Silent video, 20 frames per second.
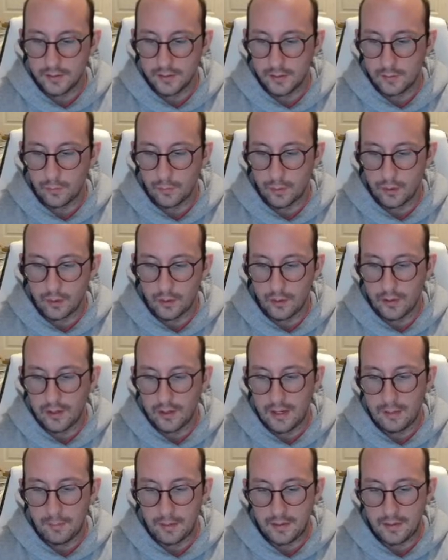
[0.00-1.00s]
and we're going to
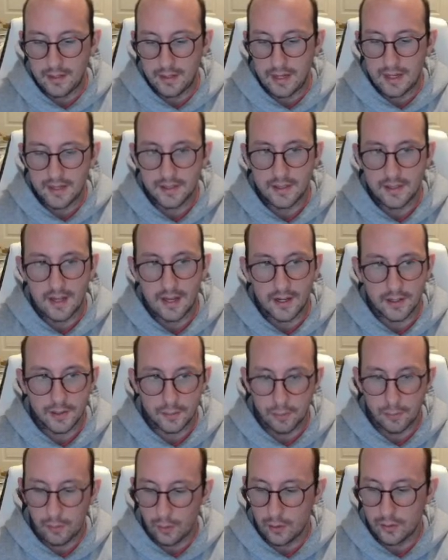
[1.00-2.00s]
name it test
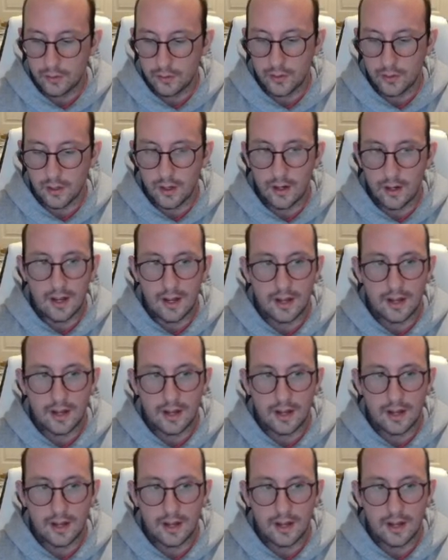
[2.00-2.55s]
export dot